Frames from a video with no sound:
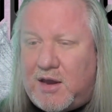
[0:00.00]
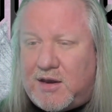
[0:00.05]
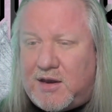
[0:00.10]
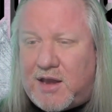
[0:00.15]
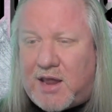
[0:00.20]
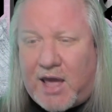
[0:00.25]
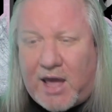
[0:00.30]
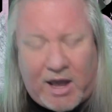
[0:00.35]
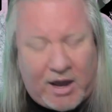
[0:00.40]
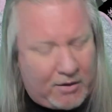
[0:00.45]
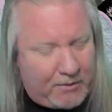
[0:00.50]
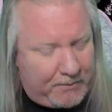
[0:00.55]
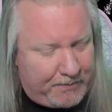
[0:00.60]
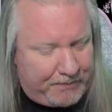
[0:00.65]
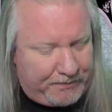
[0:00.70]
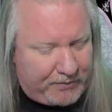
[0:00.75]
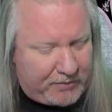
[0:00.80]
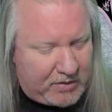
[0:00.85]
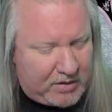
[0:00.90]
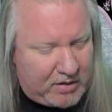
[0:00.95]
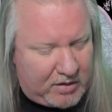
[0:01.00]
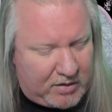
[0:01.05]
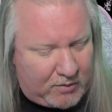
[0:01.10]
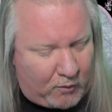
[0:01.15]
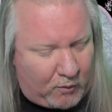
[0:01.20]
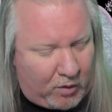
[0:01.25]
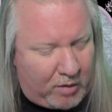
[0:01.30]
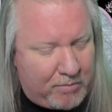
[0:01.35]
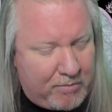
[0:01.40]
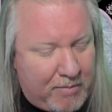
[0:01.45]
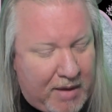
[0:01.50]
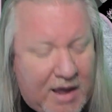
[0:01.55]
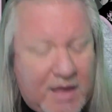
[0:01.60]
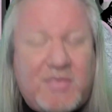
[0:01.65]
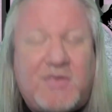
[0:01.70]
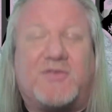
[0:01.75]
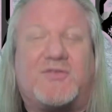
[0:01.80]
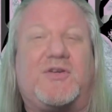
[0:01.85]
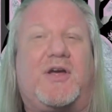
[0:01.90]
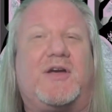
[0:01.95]
Now, what
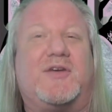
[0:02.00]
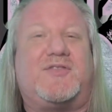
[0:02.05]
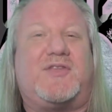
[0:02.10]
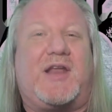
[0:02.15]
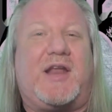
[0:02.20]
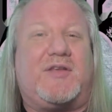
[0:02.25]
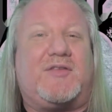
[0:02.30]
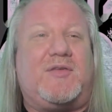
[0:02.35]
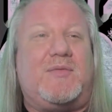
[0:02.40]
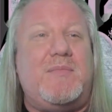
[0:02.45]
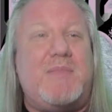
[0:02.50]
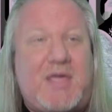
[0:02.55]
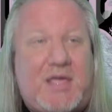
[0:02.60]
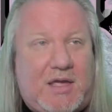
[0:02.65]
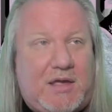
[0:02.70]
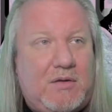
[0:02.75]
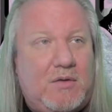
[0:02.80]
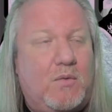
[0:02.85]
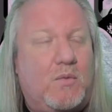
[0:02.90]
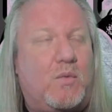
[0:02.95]
made the song stand out to me